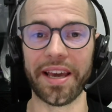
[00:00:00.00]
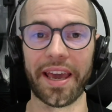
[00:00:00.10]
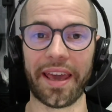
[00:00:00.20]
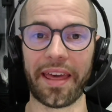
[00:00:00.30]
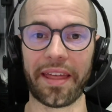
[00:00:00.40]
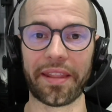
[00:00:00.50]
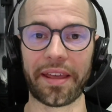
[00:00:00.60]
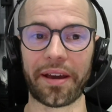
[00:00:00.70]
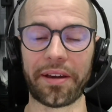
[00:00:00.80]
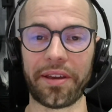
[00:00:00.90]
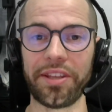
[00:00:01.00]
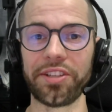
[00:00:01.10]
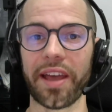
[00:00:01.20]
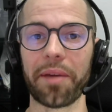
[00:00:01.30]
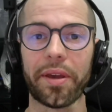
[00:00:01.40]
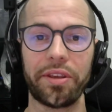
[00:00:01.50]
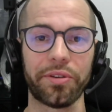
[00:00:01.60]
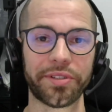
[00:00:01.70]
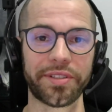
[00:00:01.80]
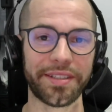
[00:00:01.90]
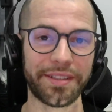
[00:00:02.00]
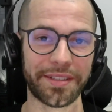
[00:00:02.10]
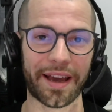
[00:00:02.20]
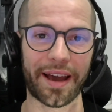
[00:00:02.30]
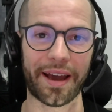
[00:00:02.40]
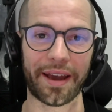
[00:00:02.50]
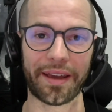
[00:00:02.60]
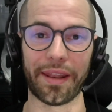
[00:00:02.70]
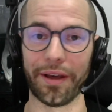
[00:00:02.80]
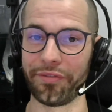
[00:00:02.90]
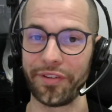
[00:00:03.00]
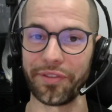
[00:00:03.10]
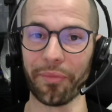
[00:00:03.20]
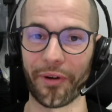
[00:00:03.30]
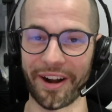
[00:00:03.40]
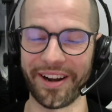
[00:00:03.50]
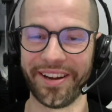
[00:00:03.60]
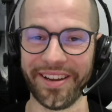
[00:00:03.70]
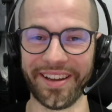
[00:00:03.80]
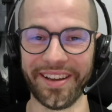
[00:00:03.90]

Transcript: and each time I use it, I love it more.